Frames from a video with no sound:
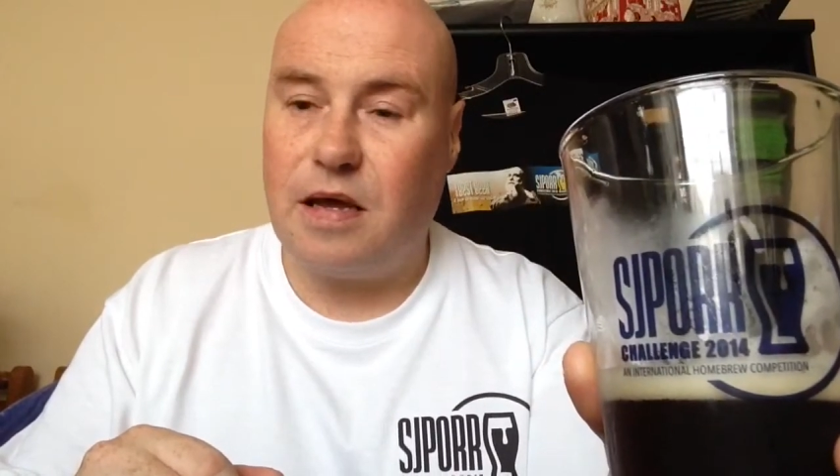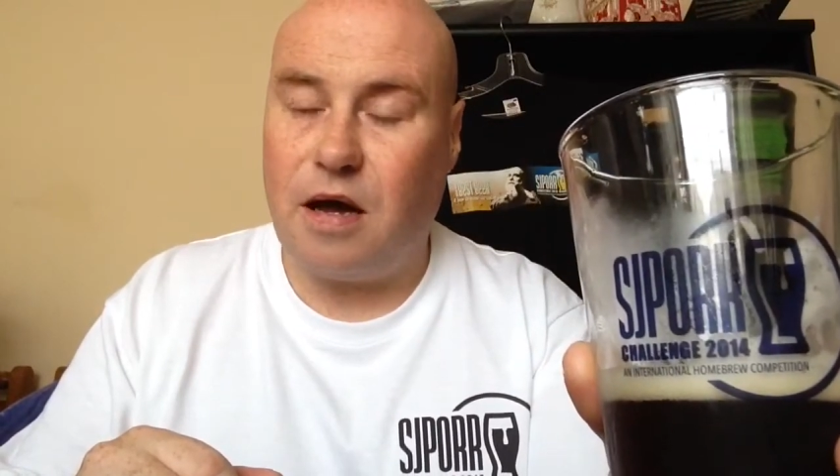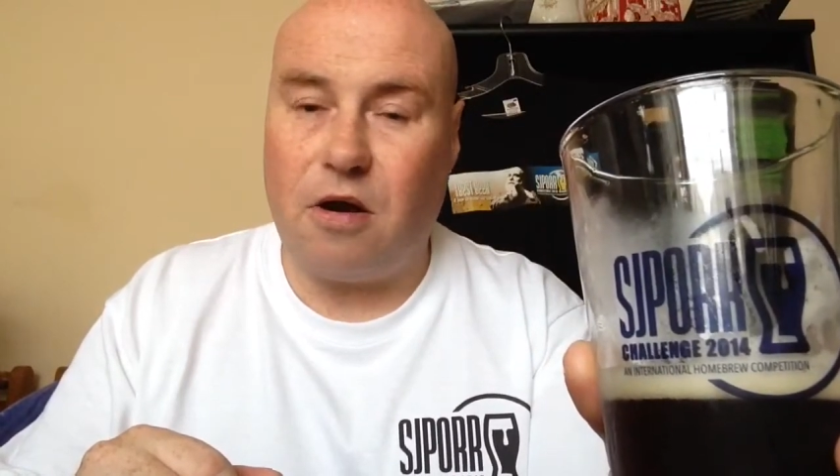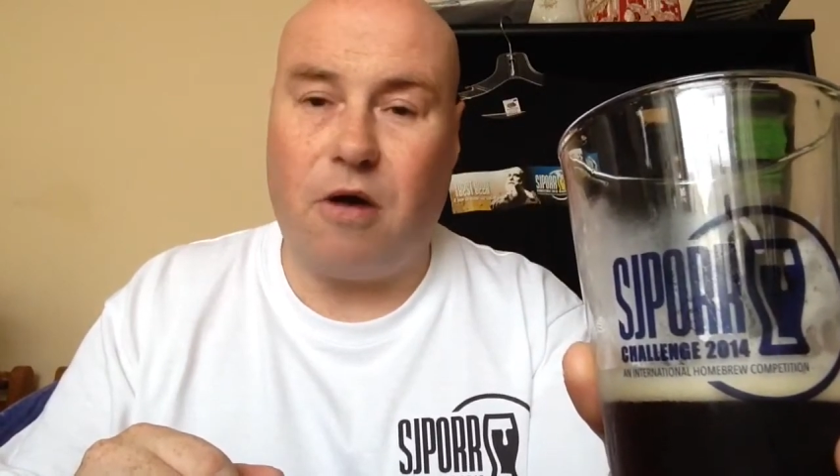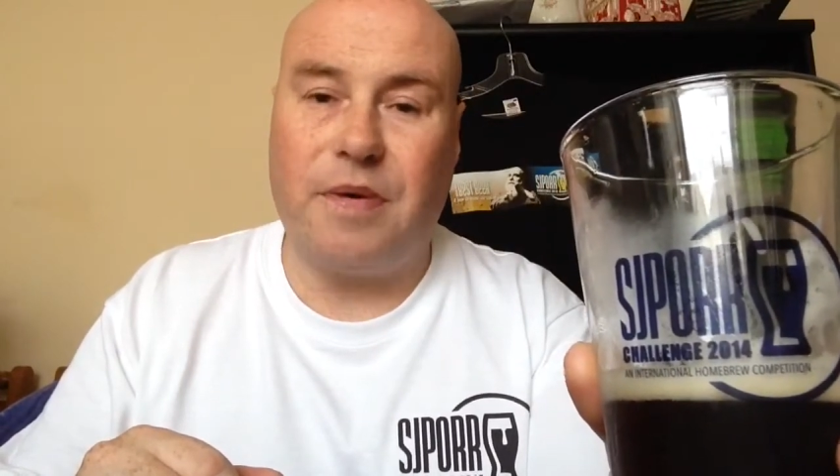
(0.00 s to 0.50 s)

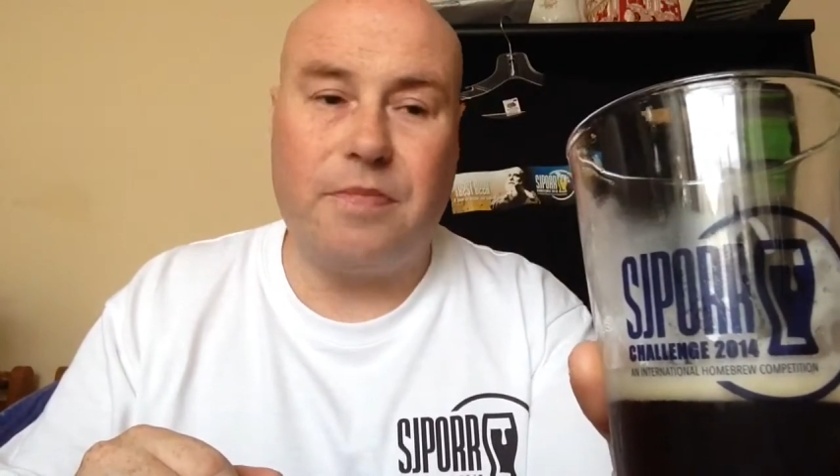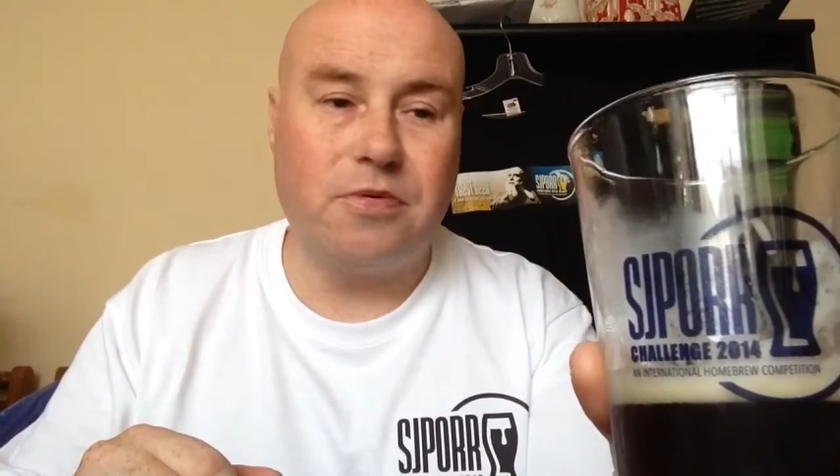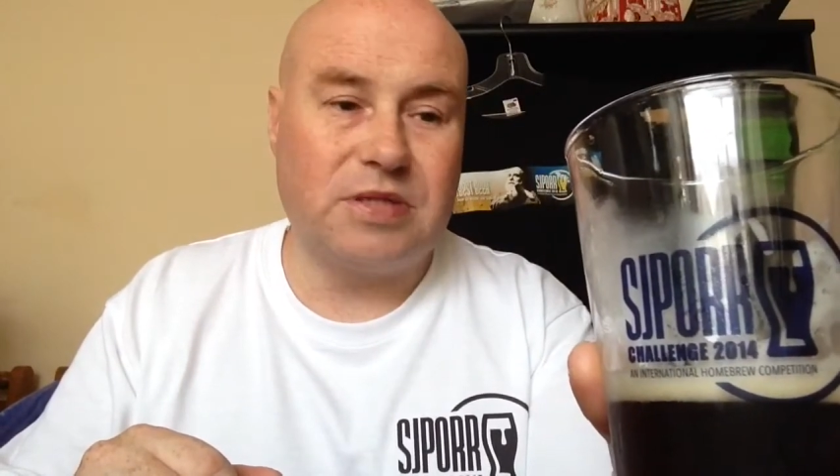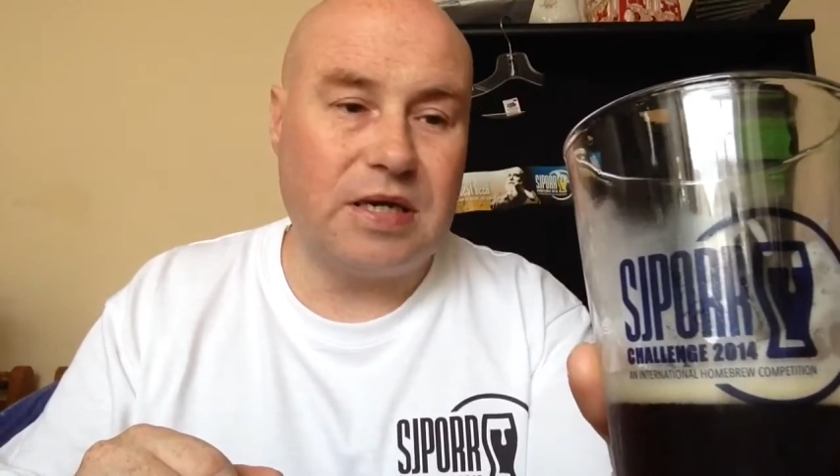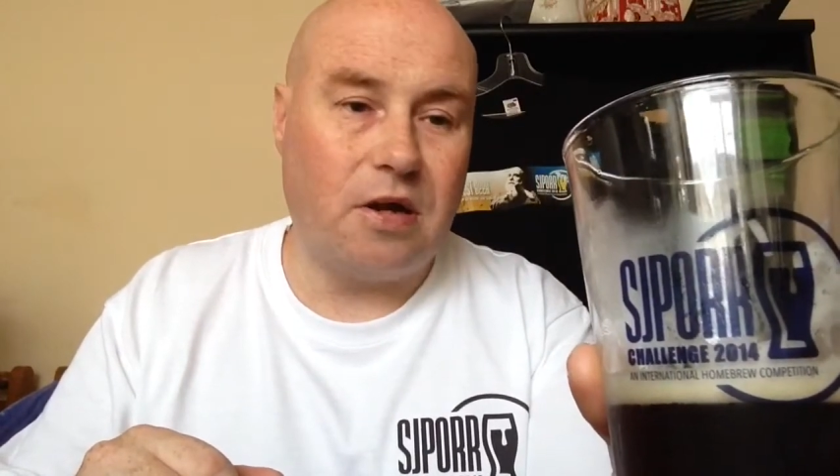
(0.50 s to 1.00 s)
a lot of people
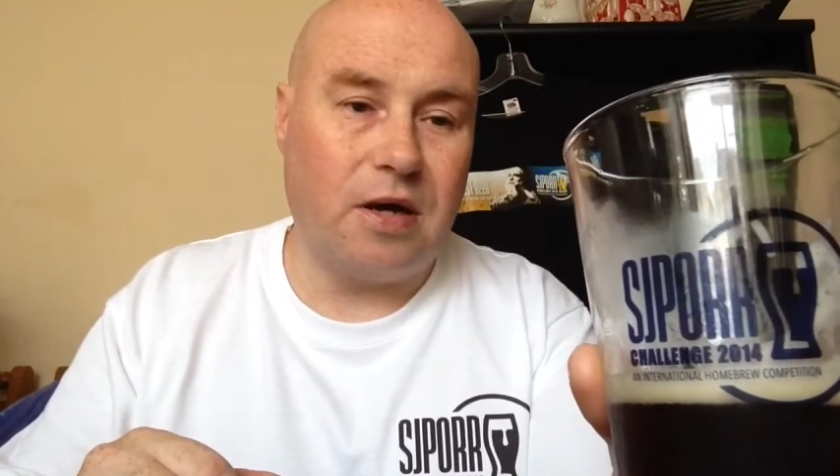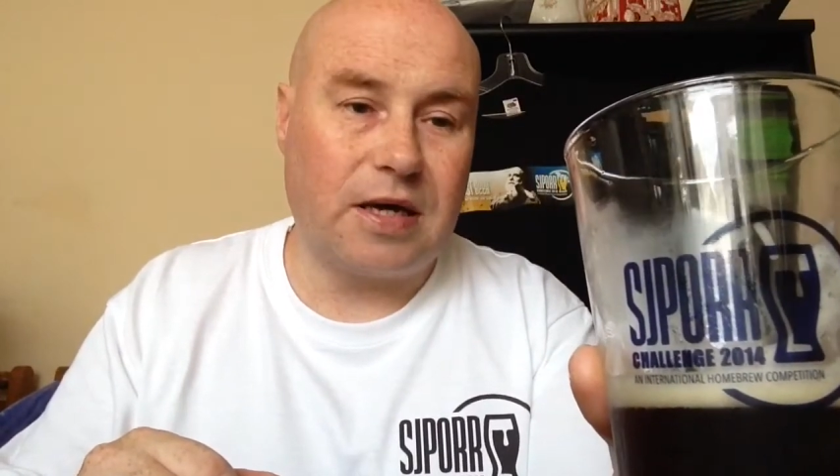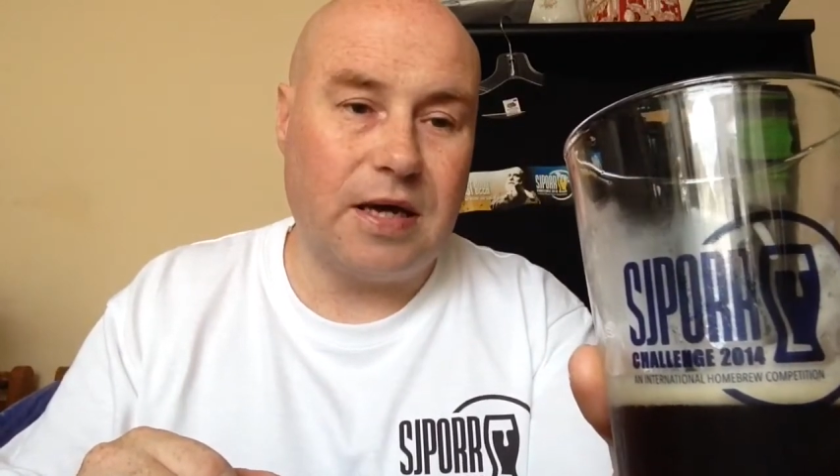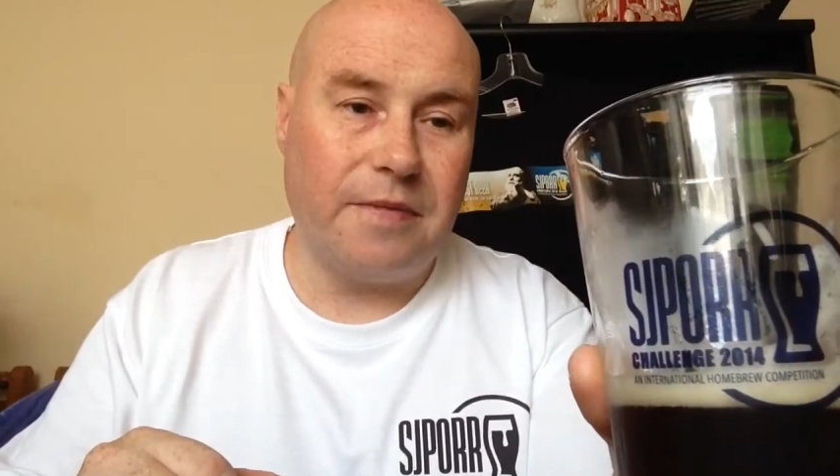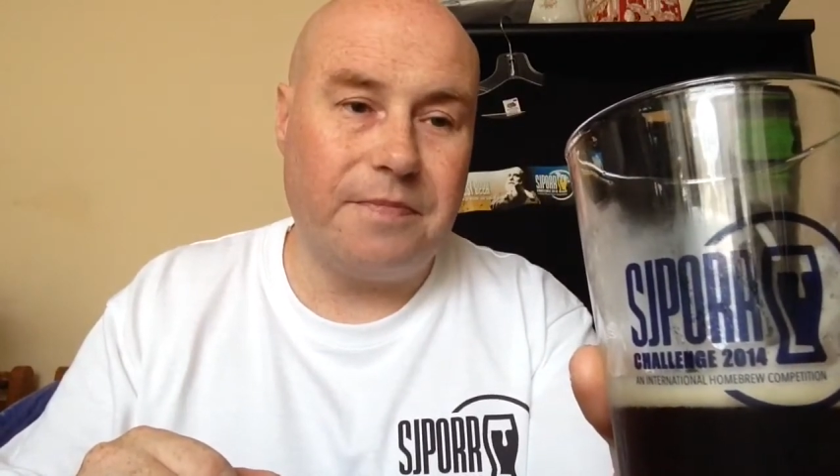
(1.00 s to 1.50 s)
did
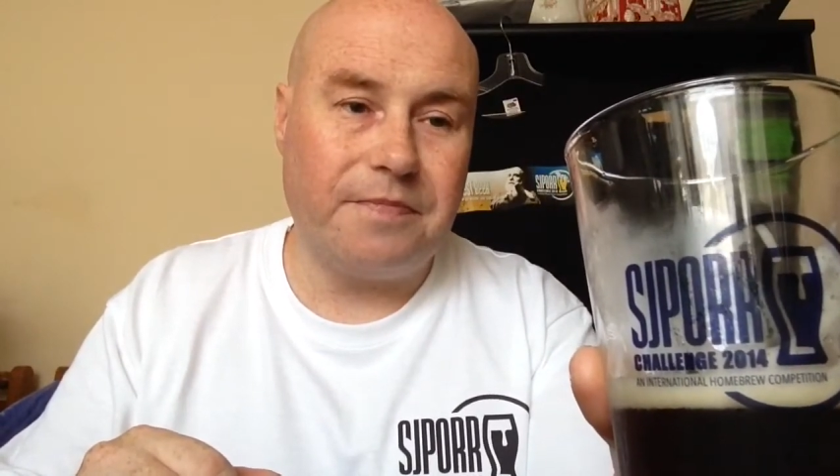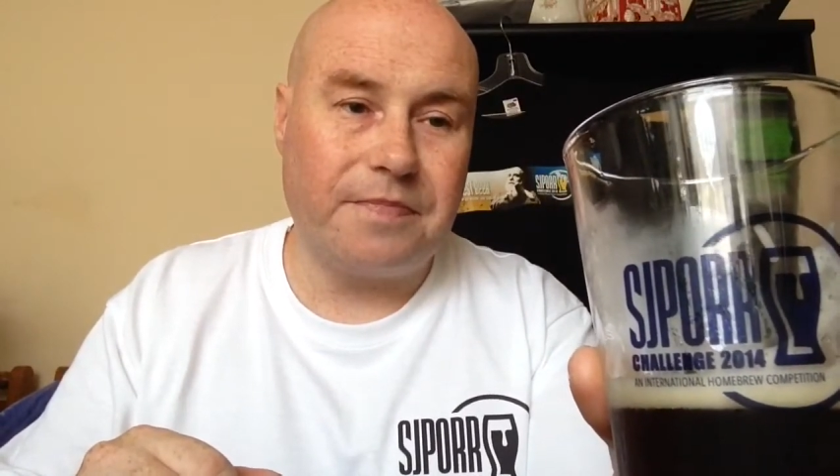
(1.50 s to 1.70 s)
like it.